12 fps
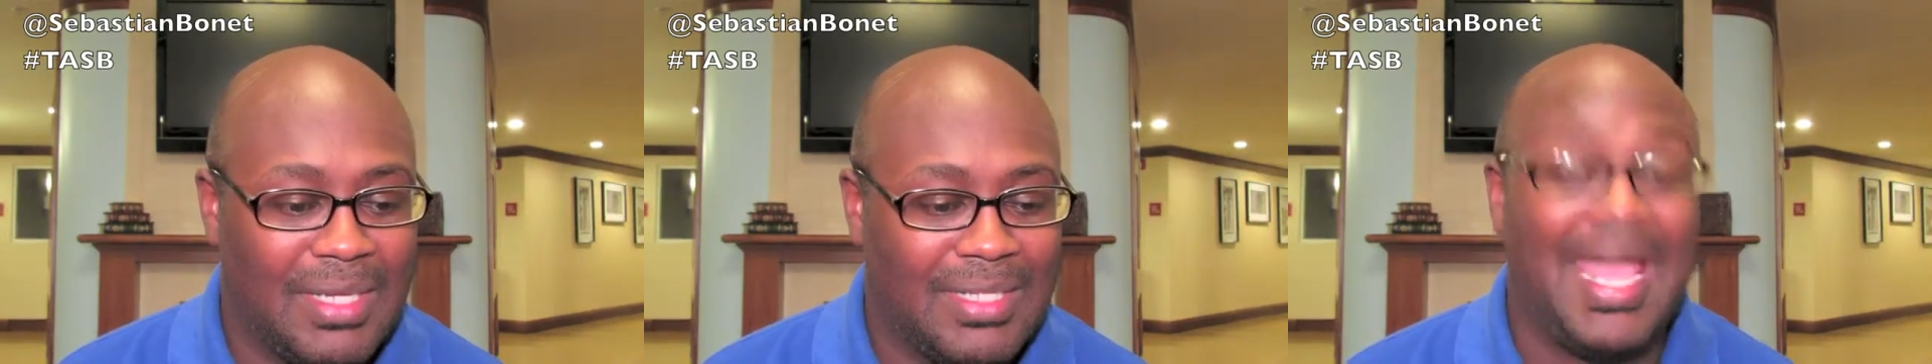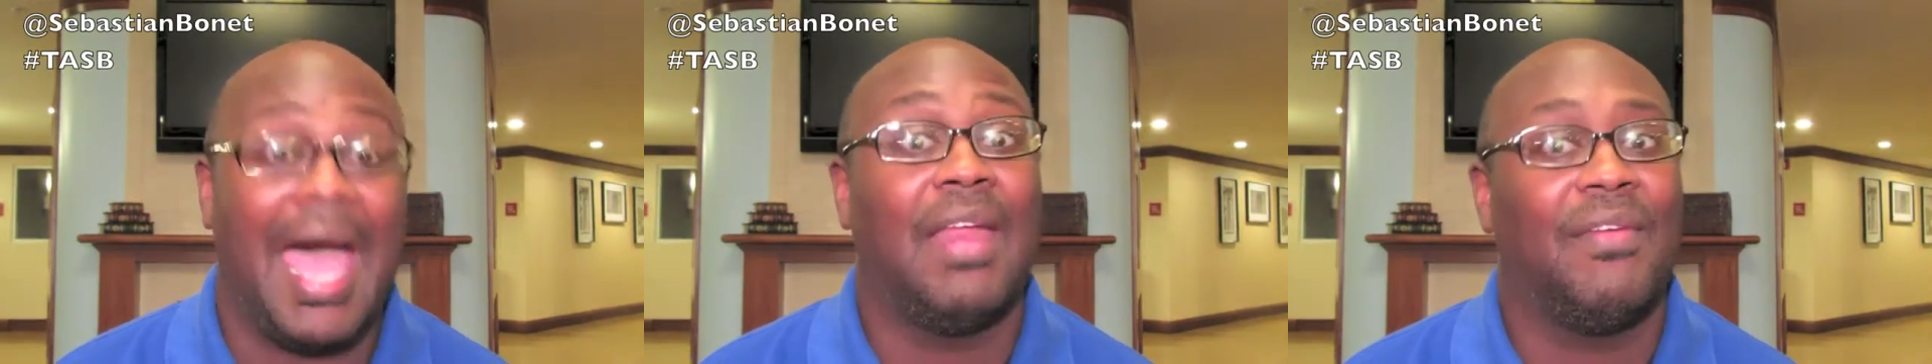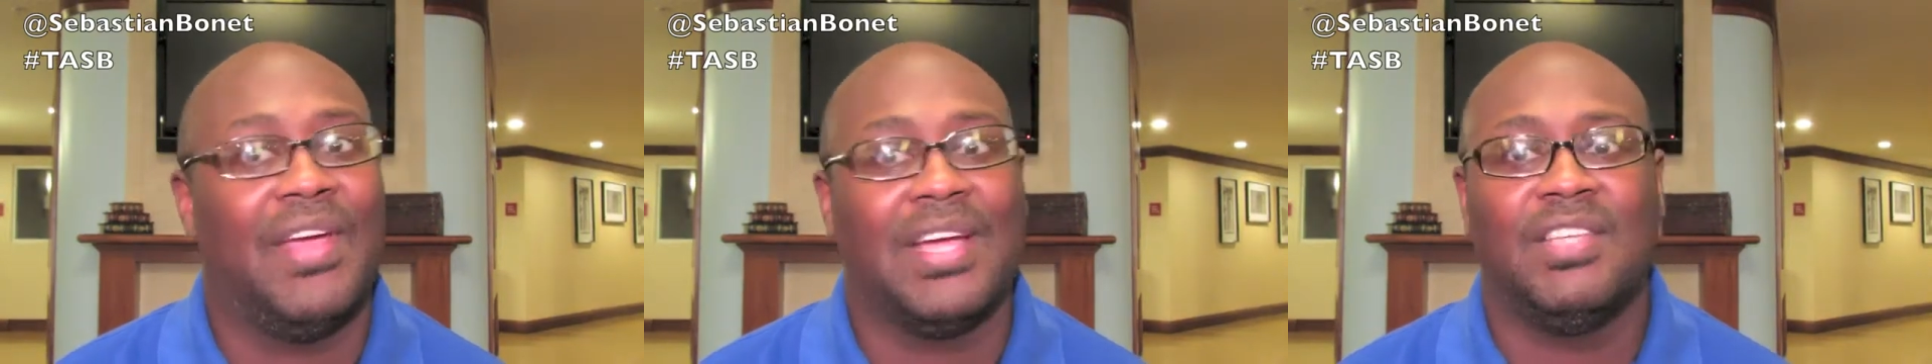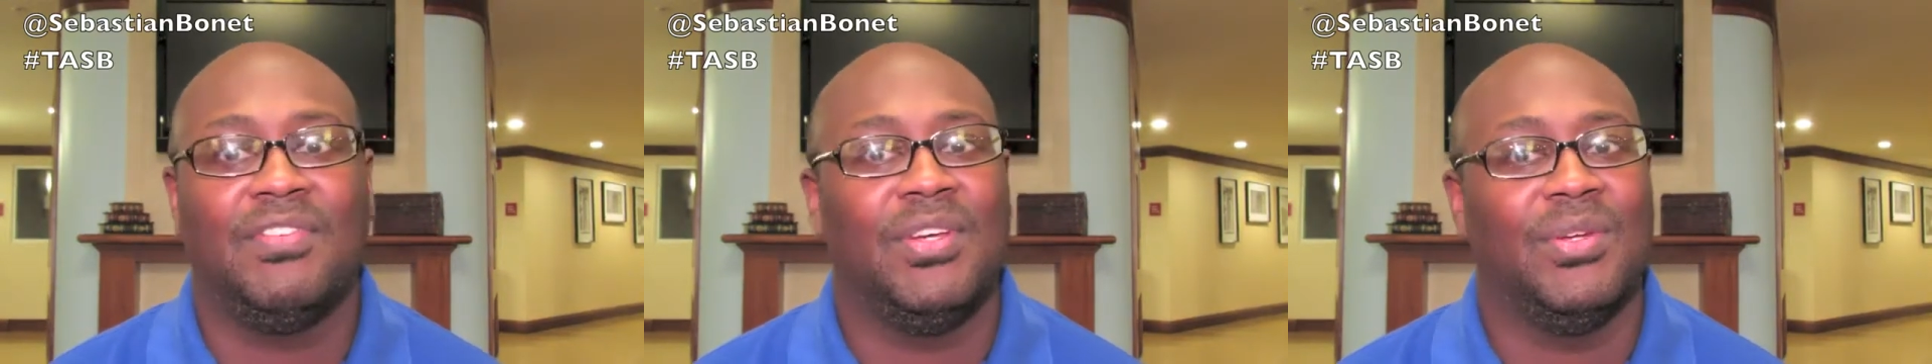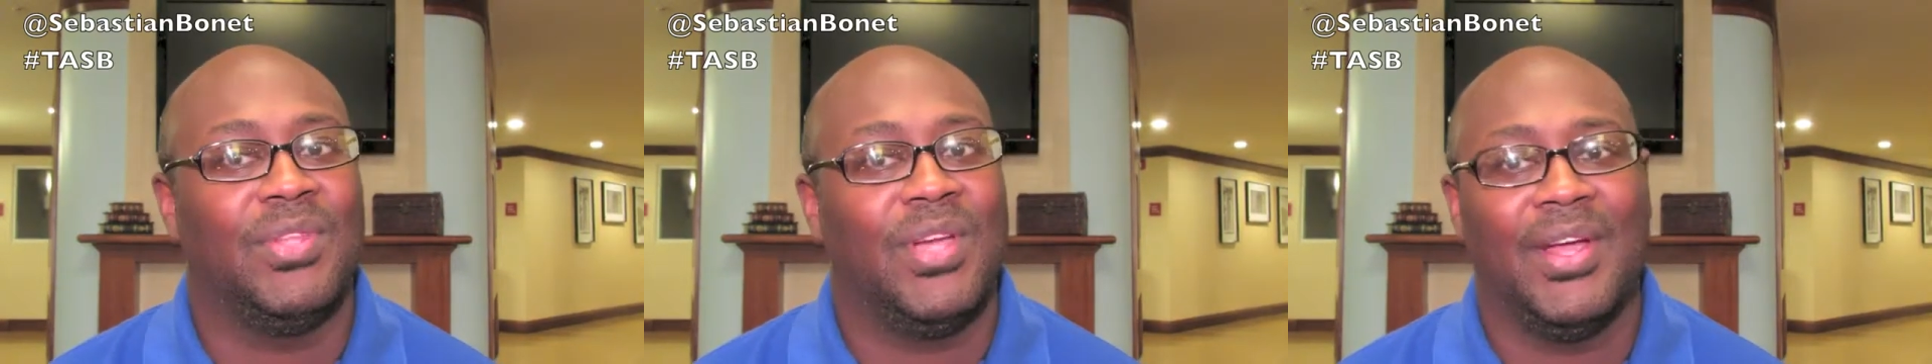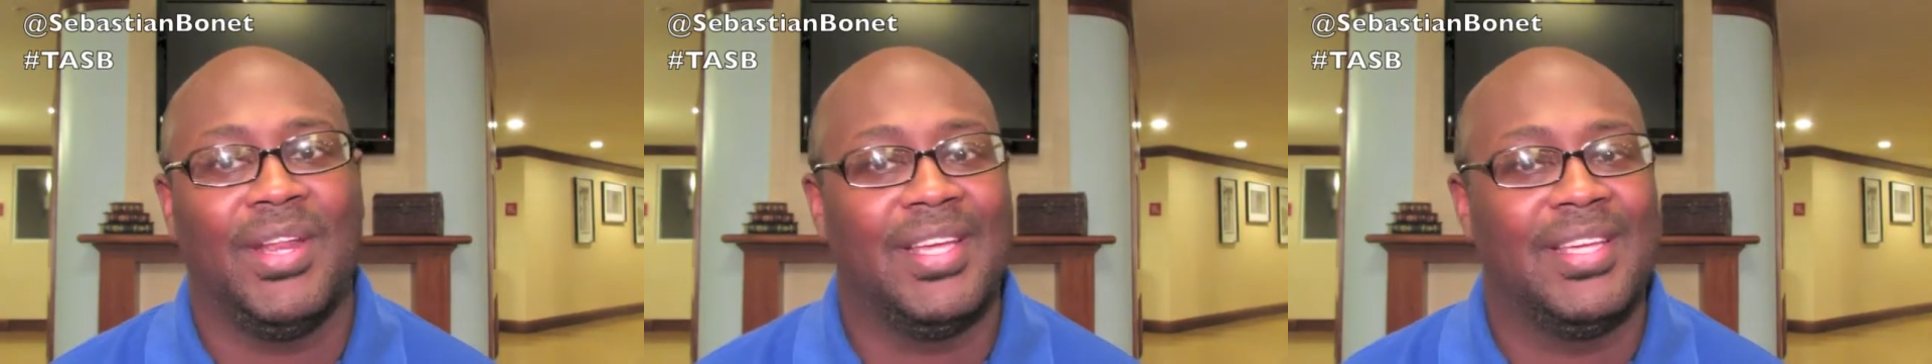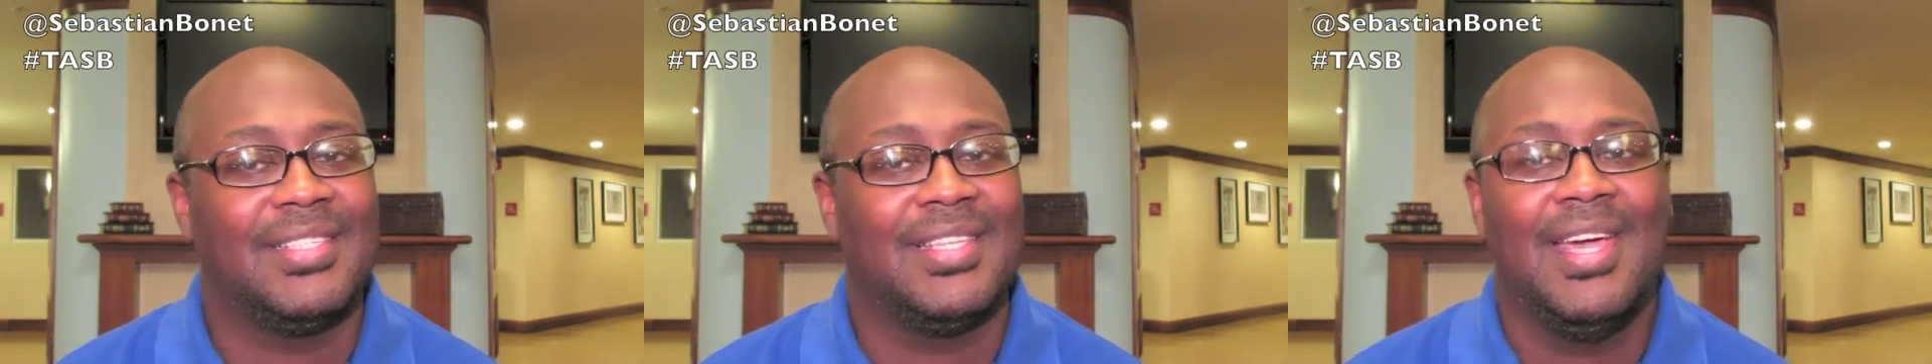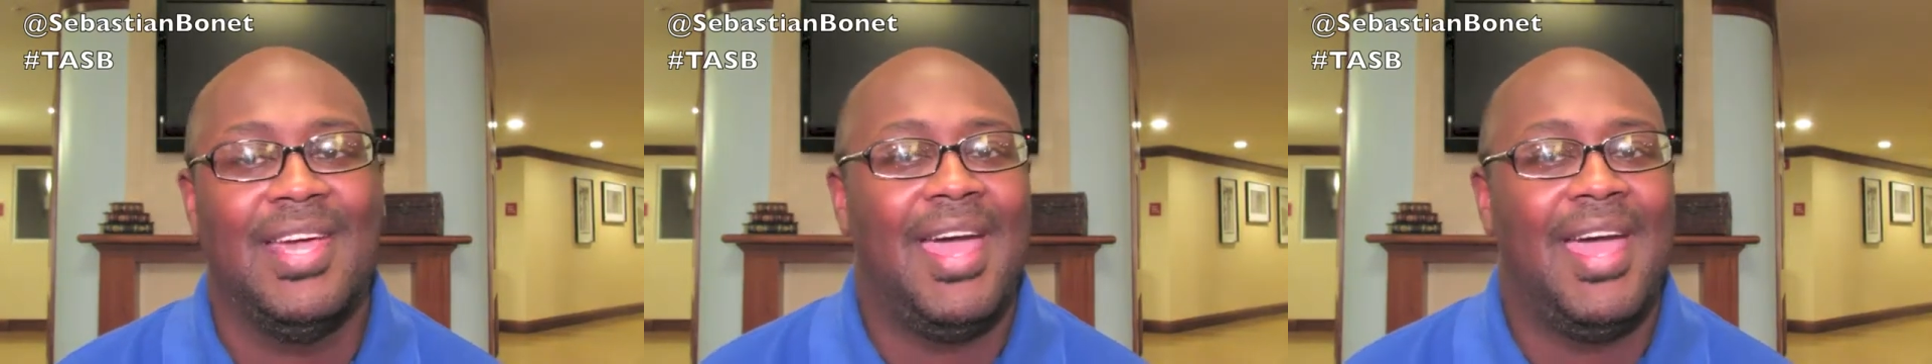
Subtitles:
Side Effects of You. There it is.